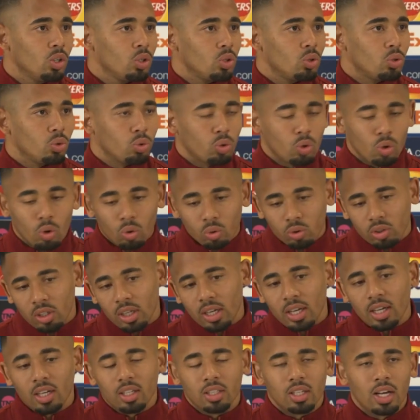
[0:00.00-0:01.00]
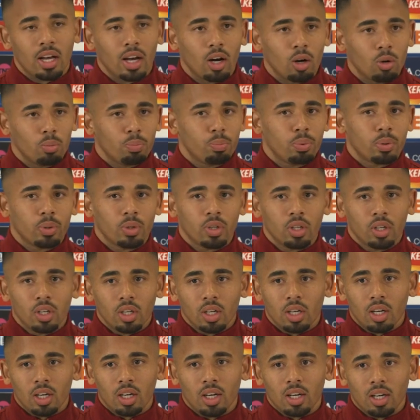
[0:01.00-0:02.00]
to go there and help,
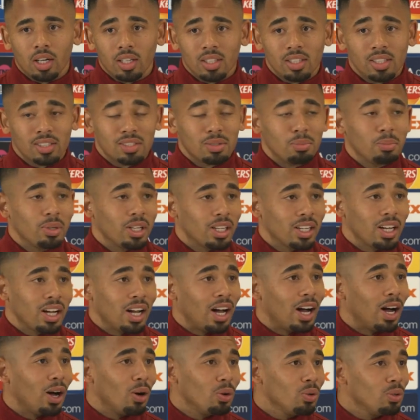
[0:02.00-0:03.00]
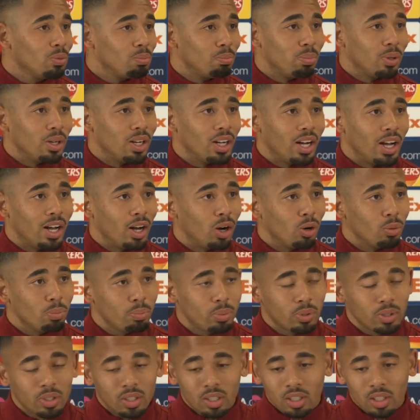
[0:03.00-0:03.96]
uh, it doesn't matter how, but help.